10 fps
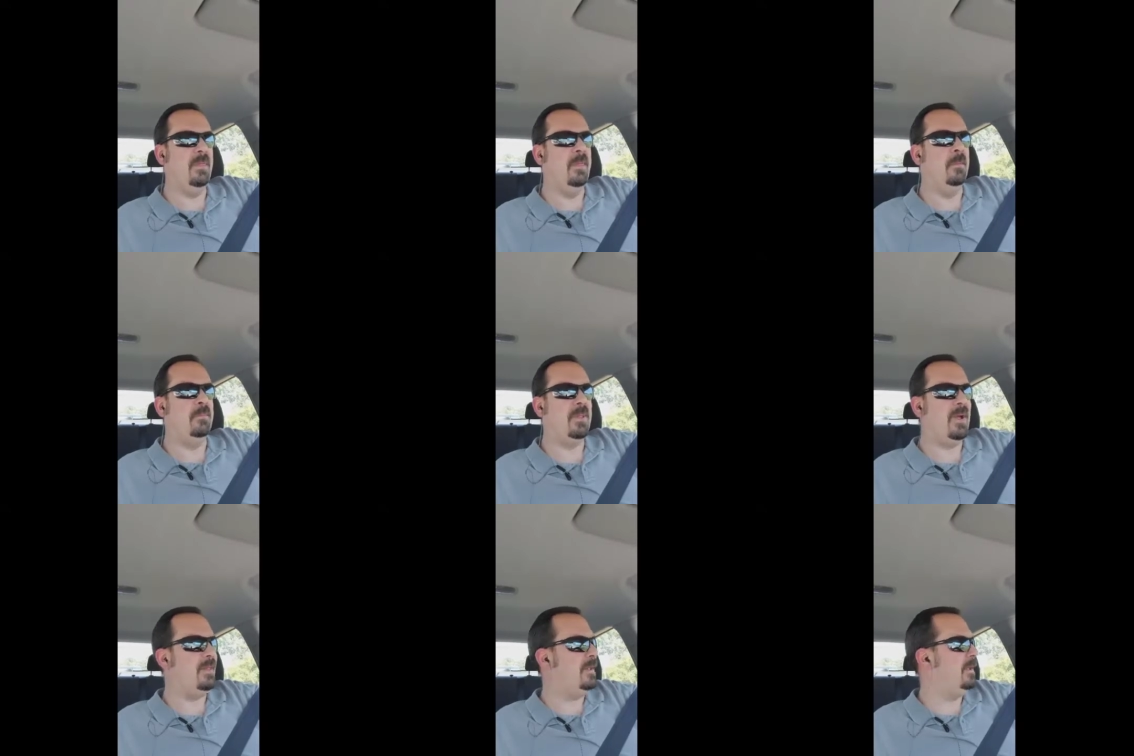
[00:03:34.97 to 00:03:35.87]
the
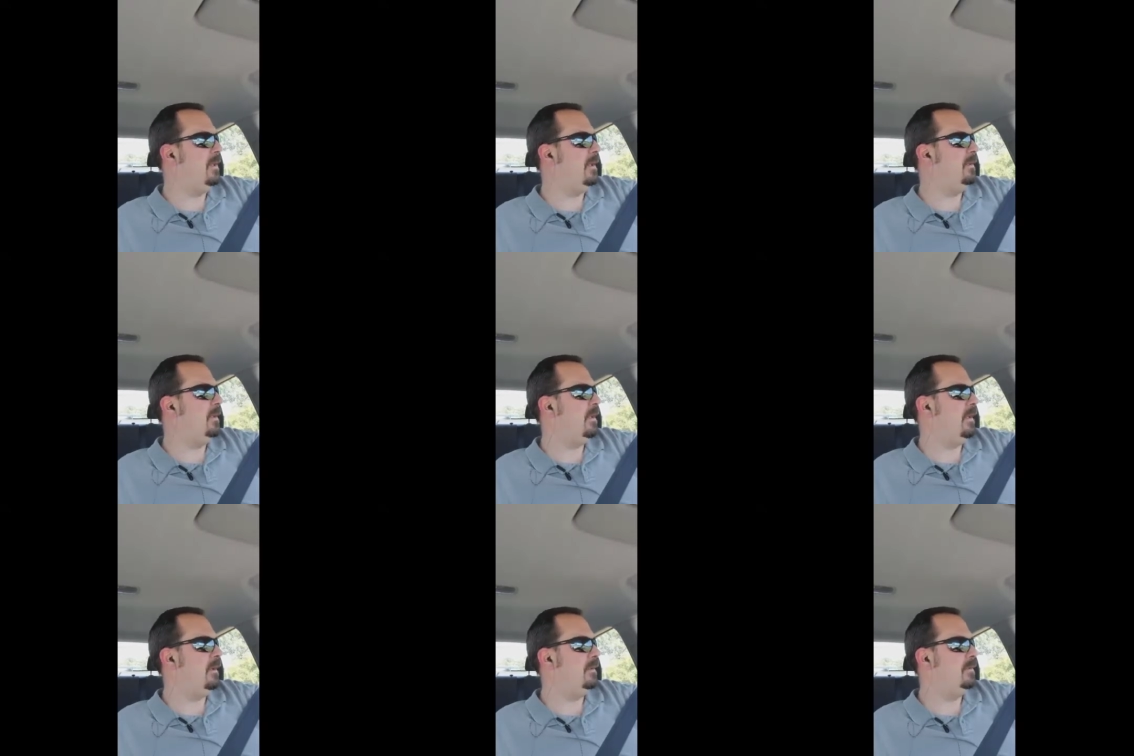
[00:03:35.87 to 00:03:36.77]
plot line
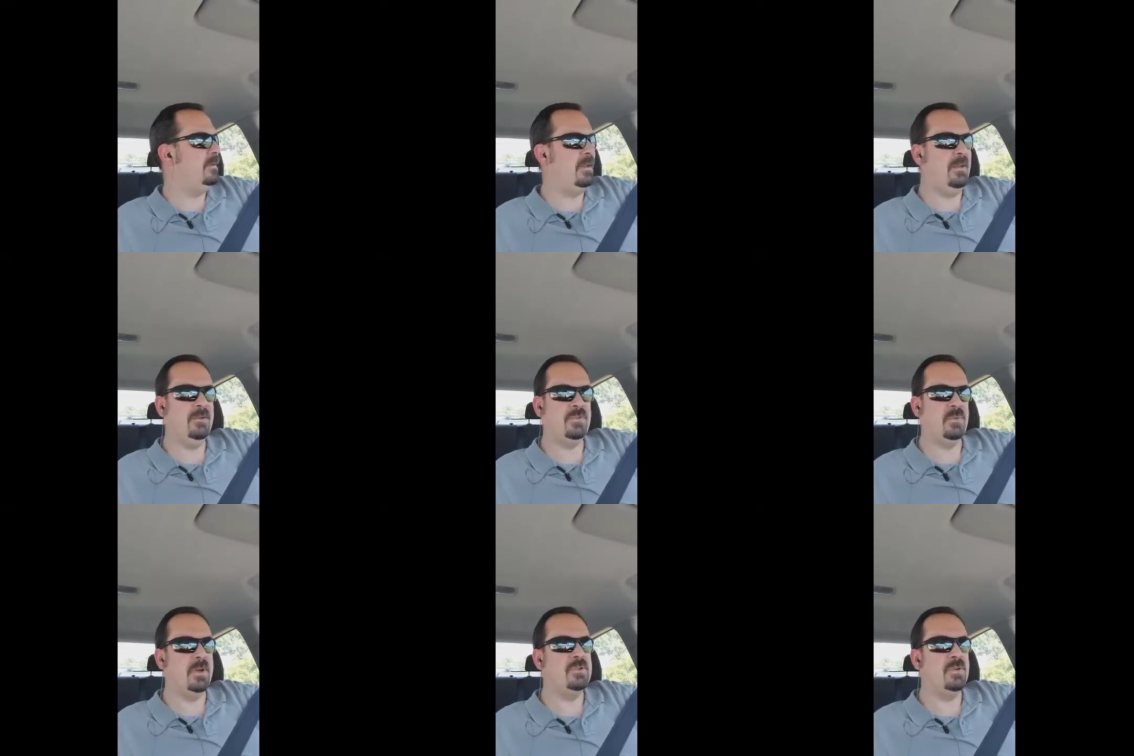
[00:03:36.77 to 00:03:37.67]
and the
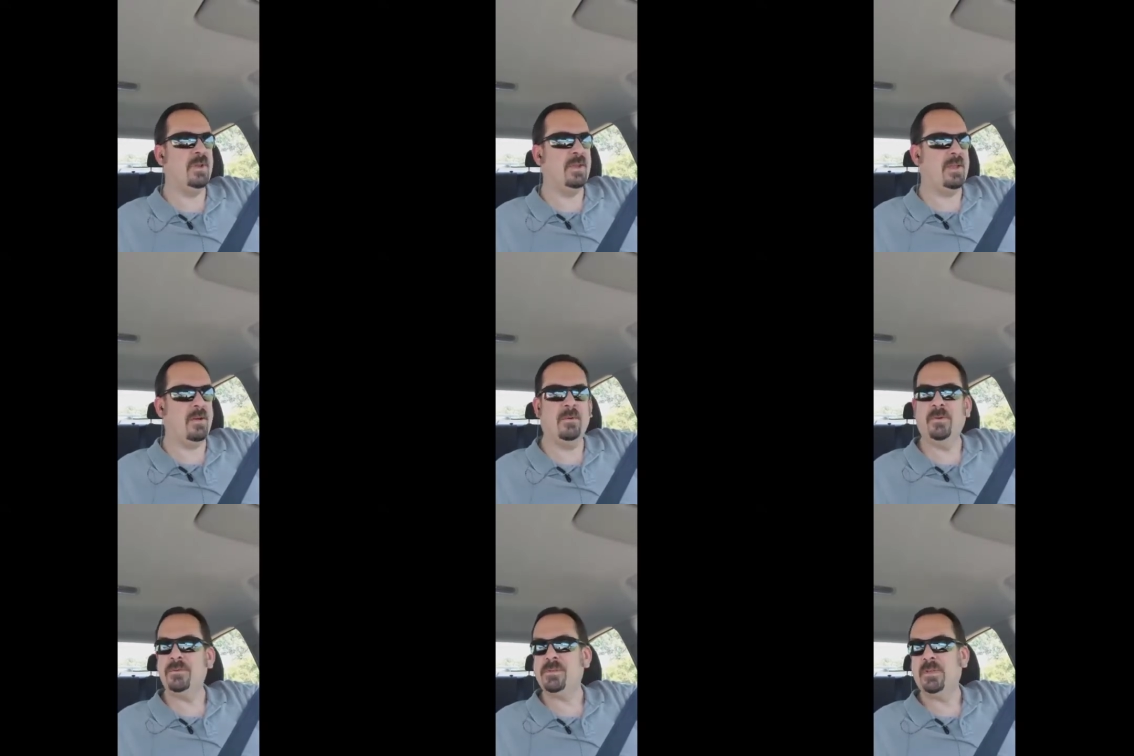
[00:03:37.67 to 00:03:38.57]
structured encounters